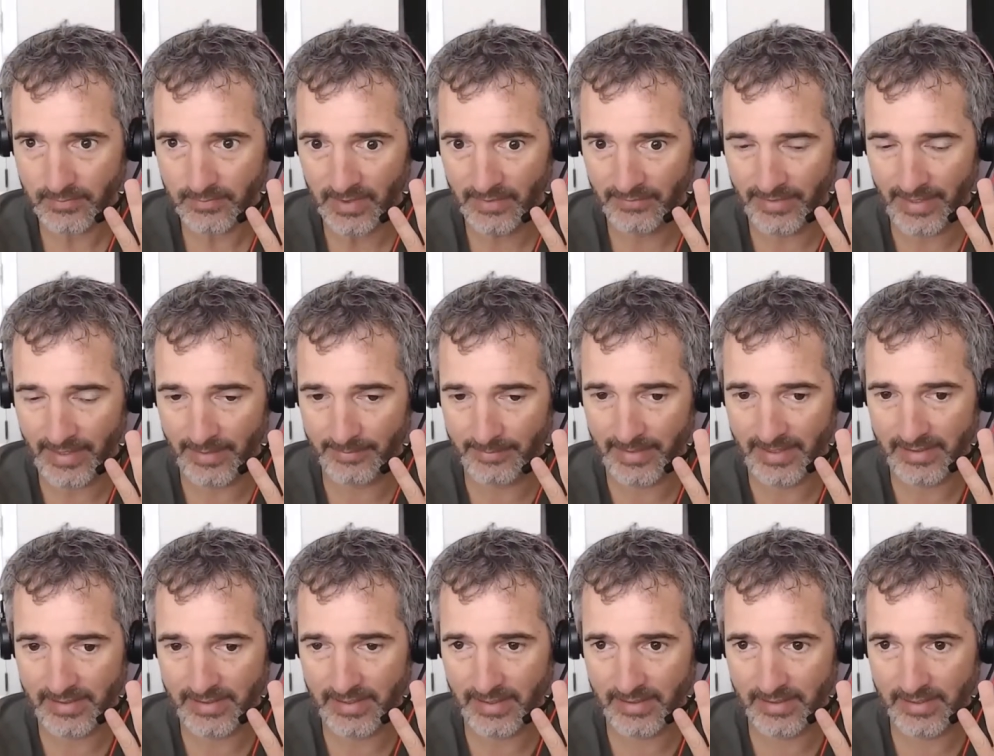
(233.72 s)
If that
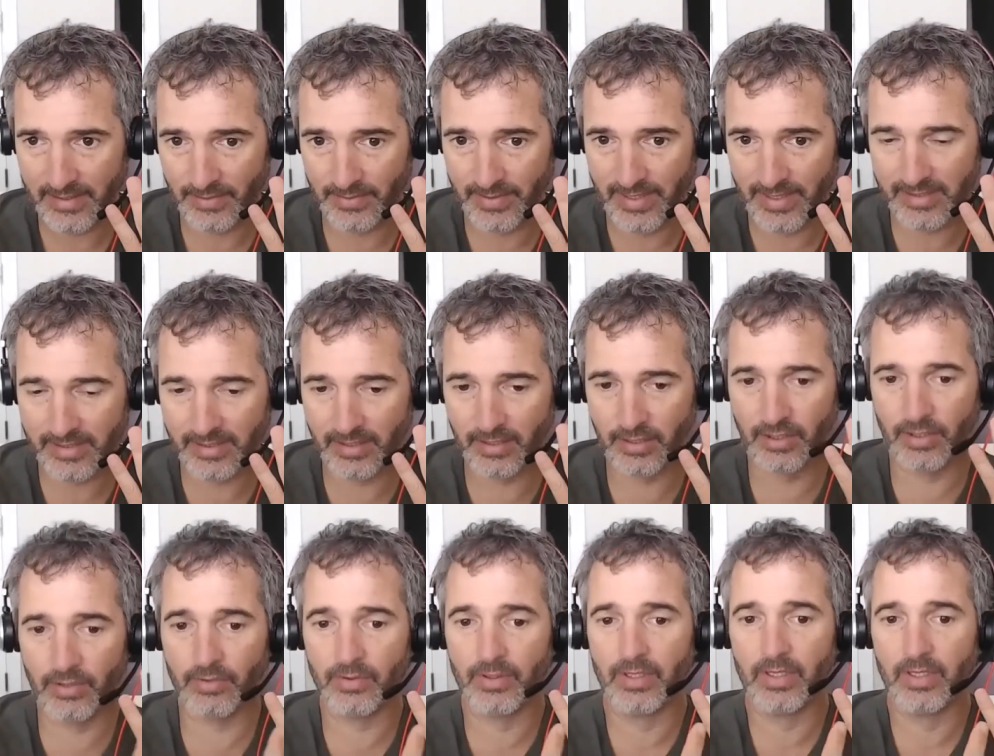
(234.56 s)
makes sense. So it does, you
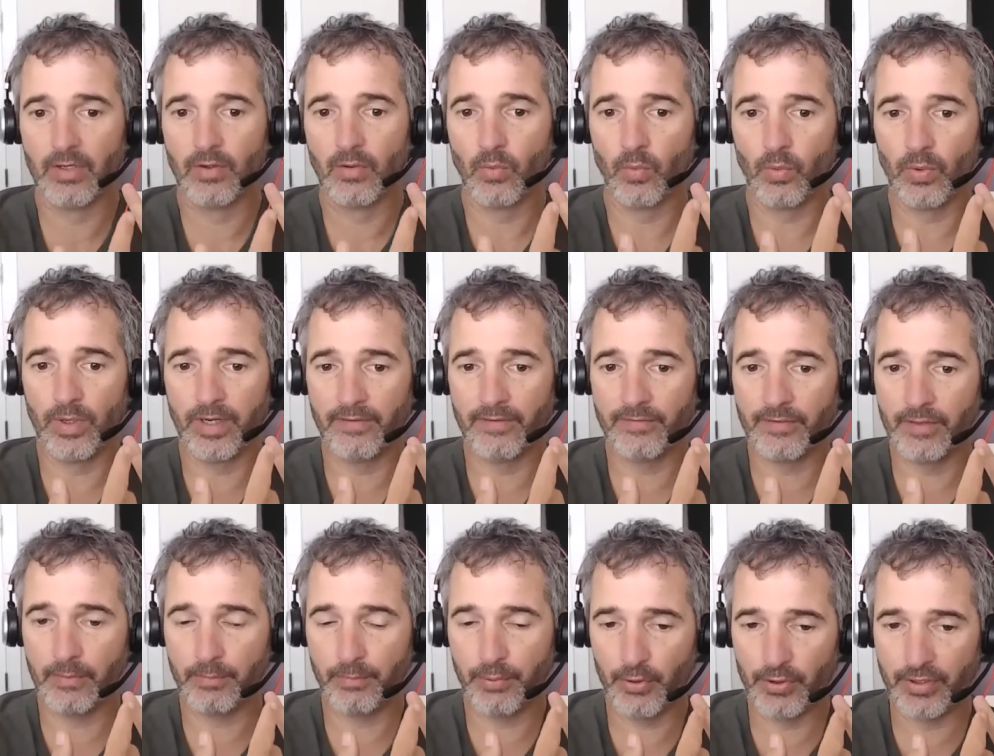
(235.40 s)
don't, whatever
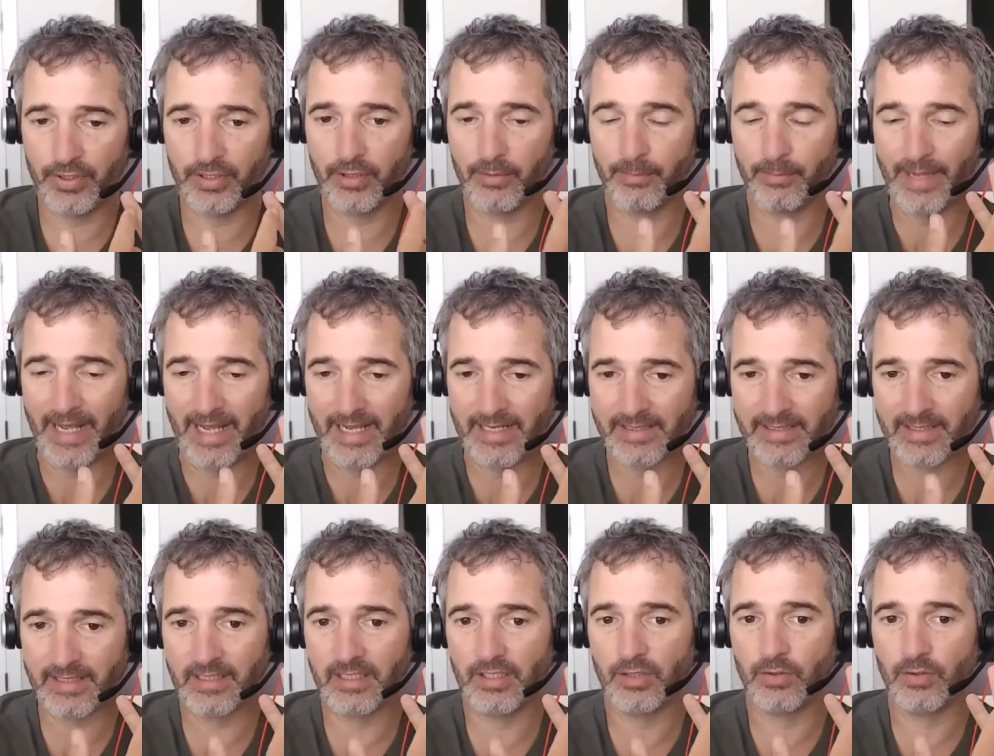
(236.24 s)
you put in your
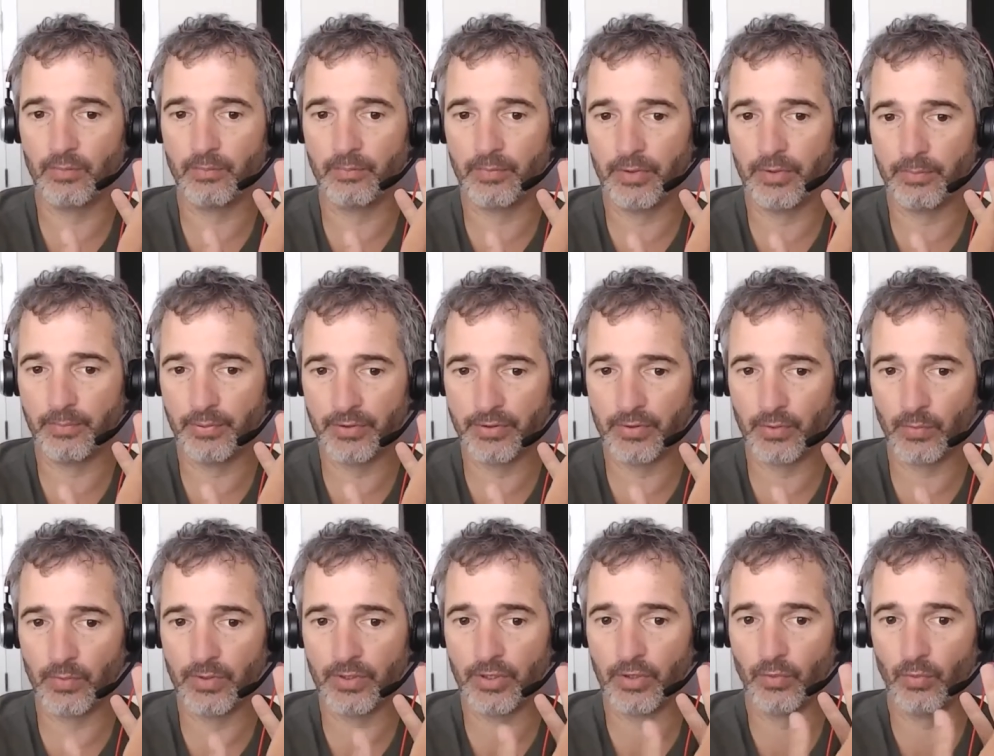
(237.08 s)
basket, you, you put the
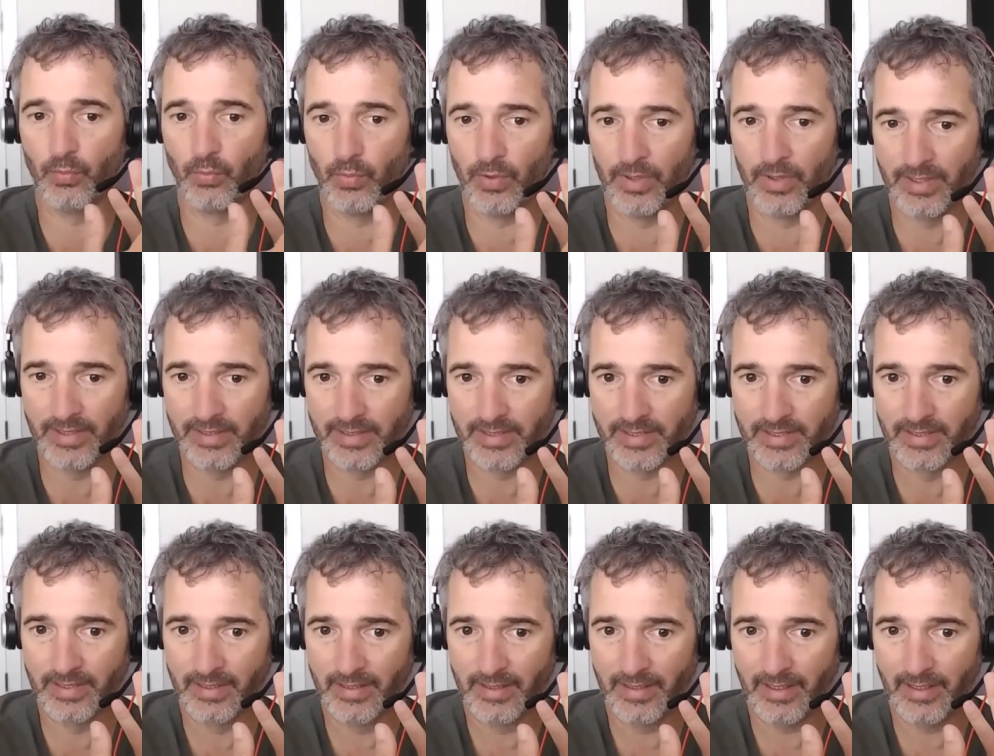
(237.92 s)
one you want,
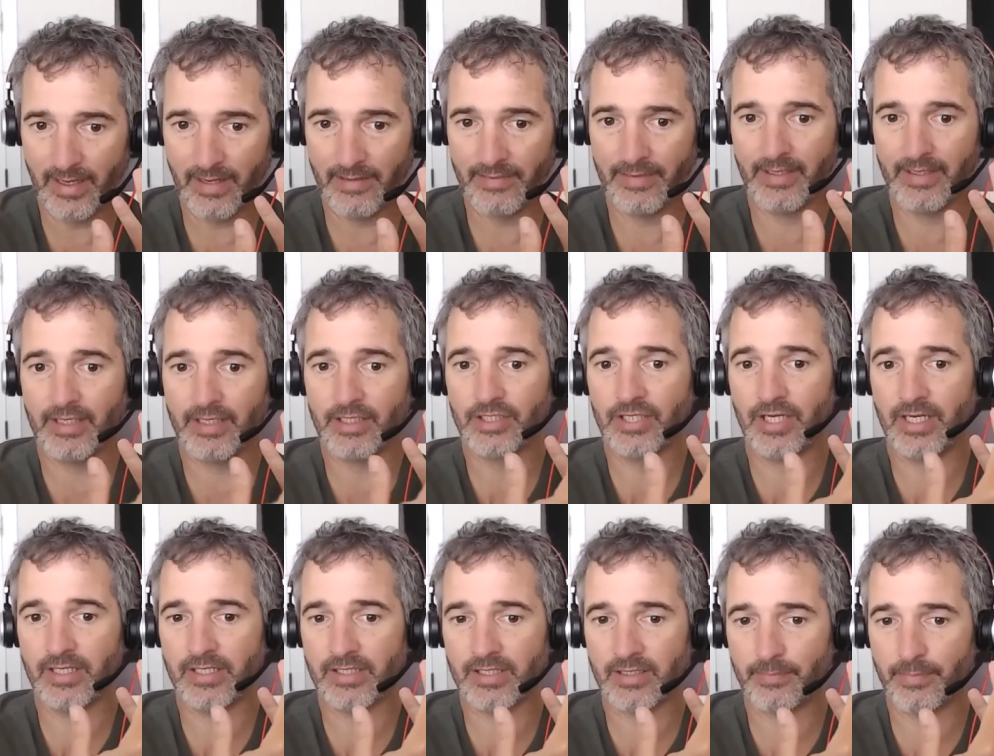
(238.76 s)
and then it
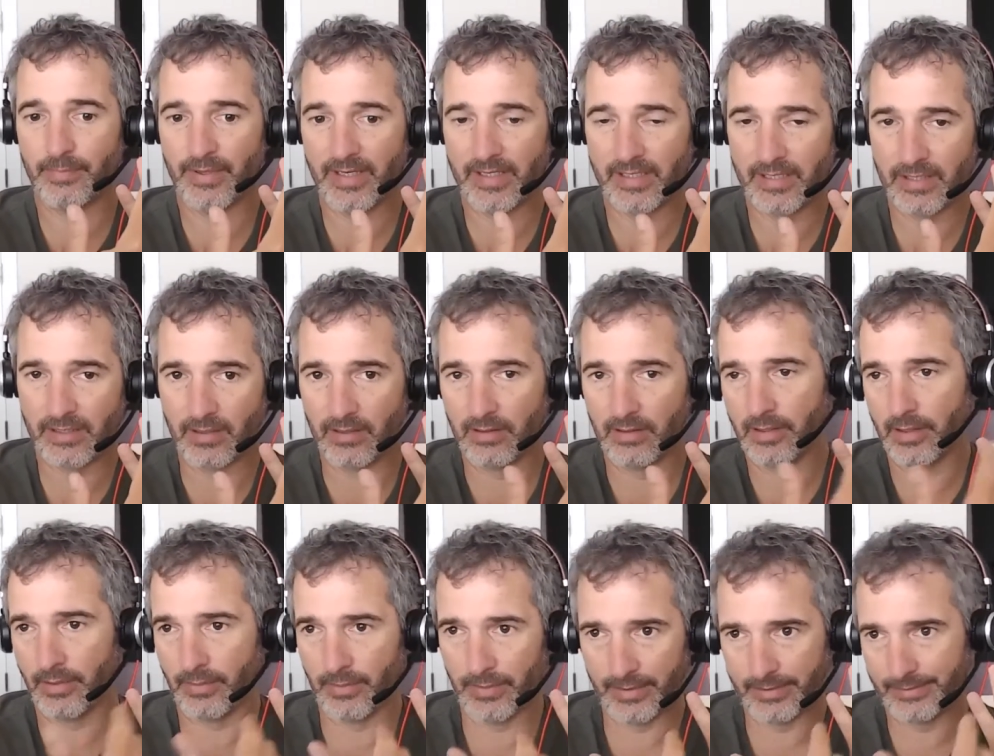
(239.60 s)
changes the price
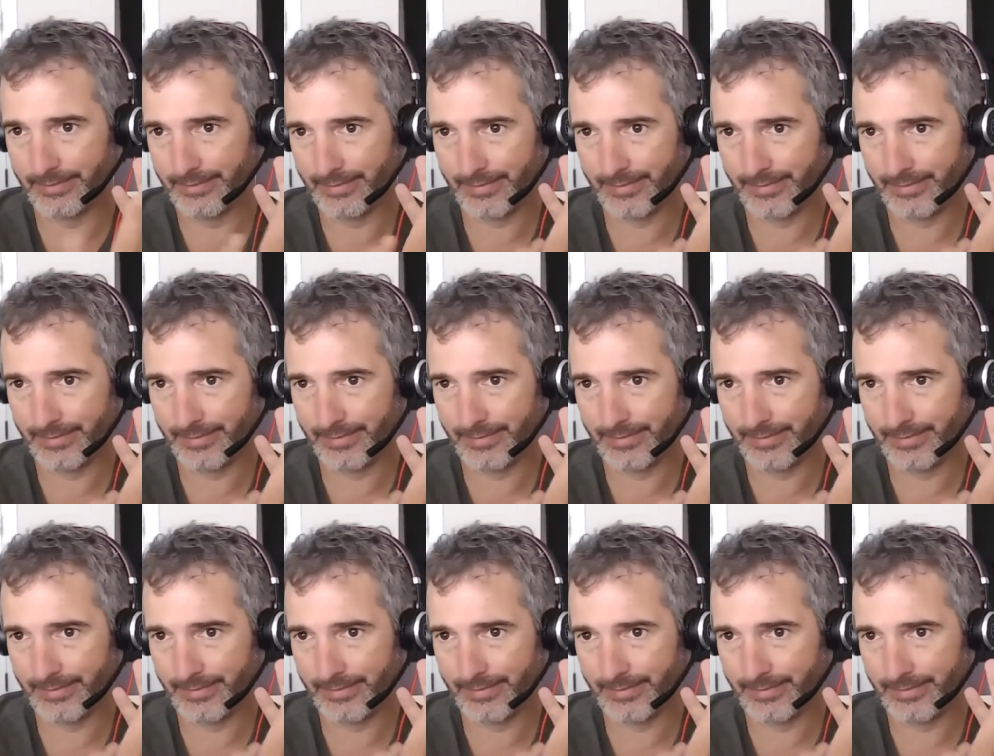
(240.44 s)
lower.